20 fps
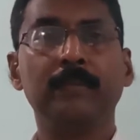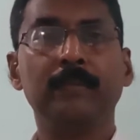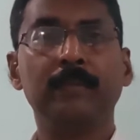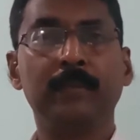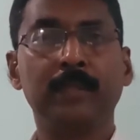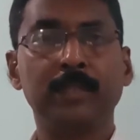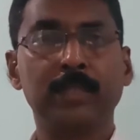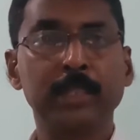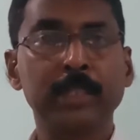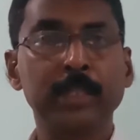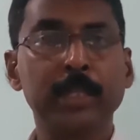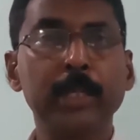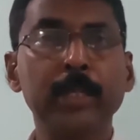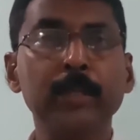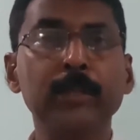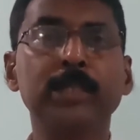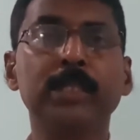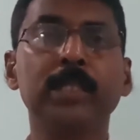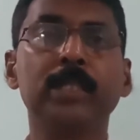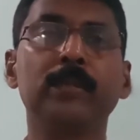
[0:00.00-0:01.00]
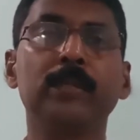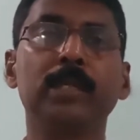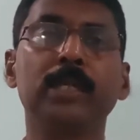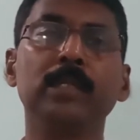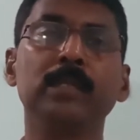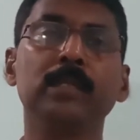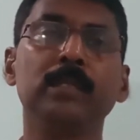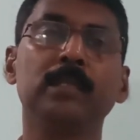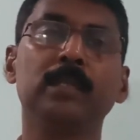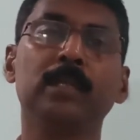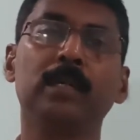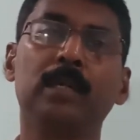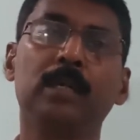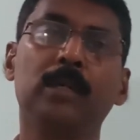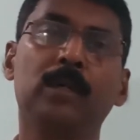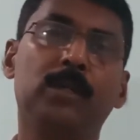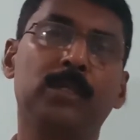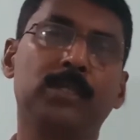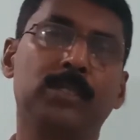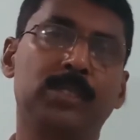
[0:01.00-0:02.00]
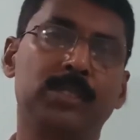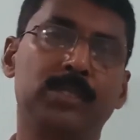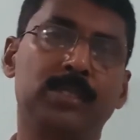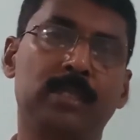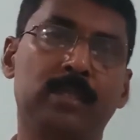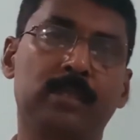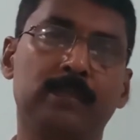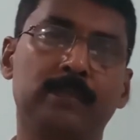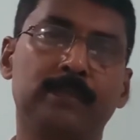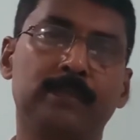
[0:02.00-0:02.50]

was introduced into the host cell.